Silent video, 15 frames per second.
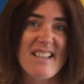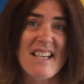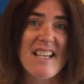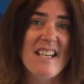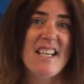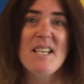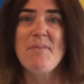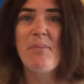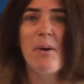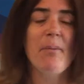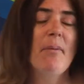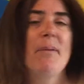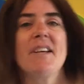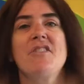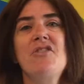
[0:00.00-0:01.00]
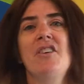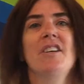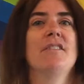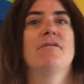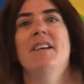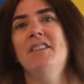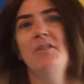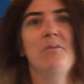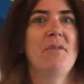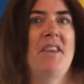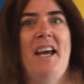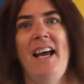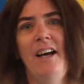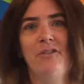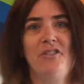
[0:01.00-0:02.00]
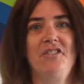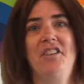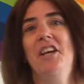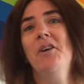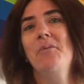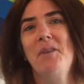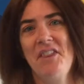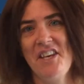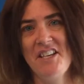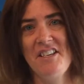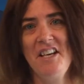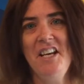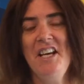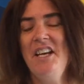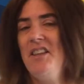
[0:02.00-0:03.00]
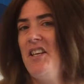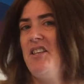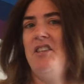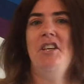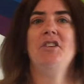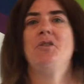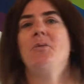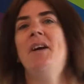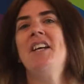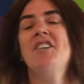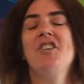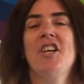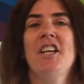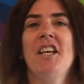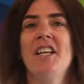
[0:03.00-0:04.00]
He's probably trying to wrestle with how to deal with this situation,